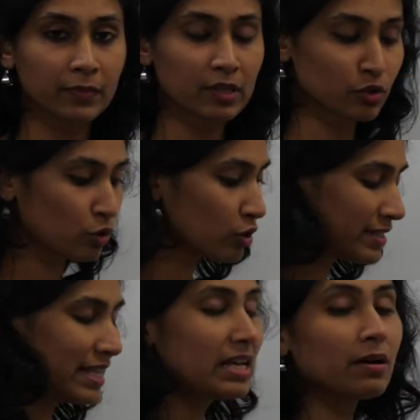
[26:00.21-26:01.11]
So you're
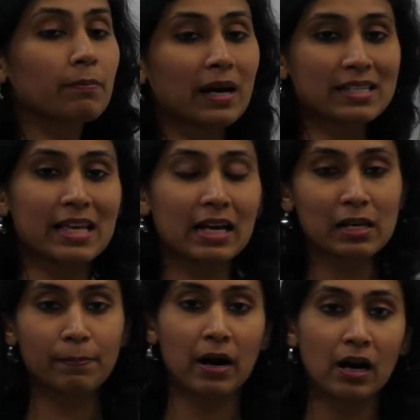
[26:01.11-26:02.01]
seeing a
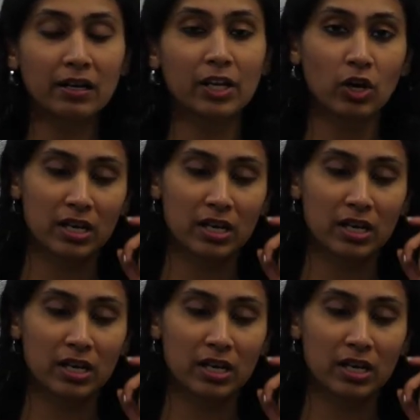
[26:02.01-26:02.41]
bicycle parked and you're